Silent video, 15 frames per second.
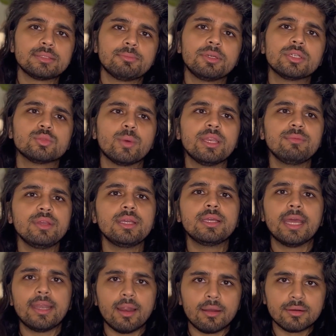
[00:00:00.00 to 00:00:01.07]
Because when we
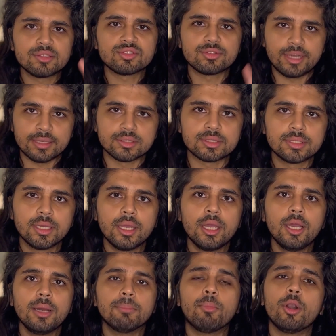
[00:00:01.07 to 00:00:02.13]
get under stress,
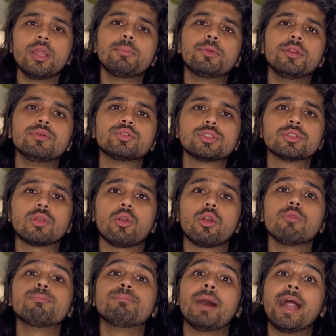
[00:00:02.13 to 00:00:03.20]
body produces a lot
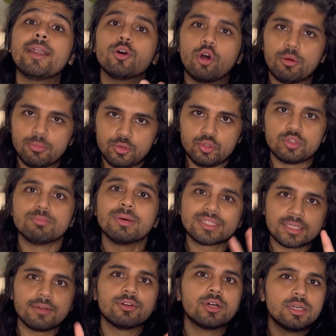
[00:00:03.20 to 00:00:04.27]
of bad hormones. Must
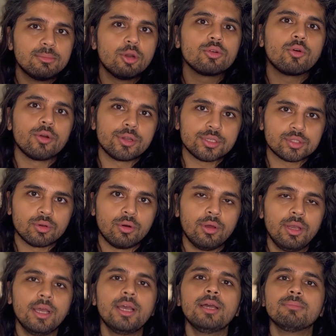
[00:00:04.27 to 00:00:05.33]
have heard about cortisol,
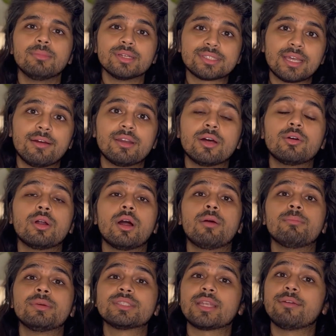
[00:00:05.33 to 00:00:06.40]
must
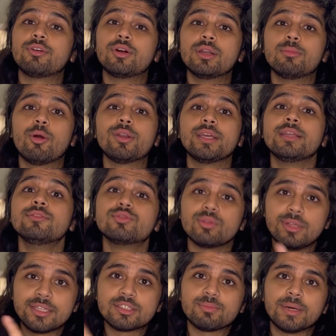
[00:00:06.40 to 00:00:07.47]
have heard about
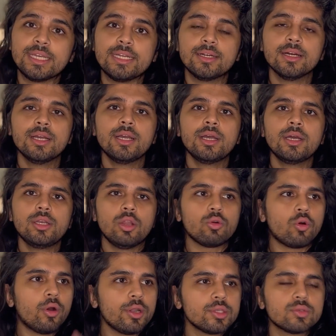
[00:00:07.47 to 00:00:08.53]
insulin spike. Now
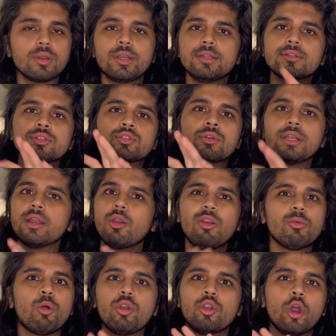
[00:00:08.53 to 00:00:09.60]
cortisol and insulin
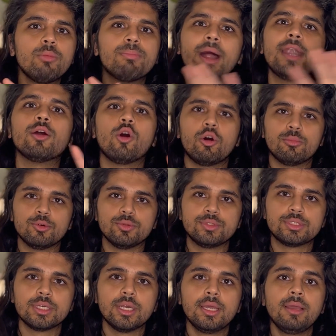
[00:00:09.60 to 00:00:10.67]
are not bad hormones,
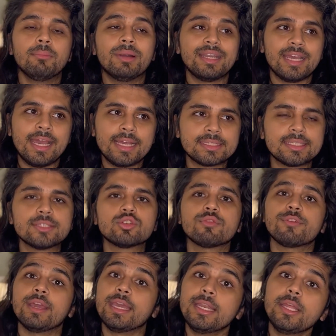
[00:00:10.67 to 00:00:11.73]
but excess of
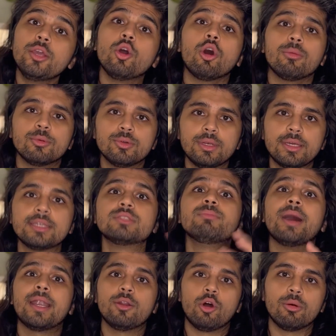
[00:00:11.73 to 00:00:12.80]
any hormone is
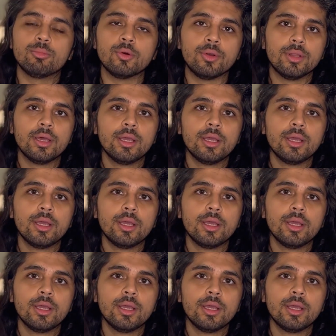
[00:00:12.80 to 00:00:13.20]
bad hormone.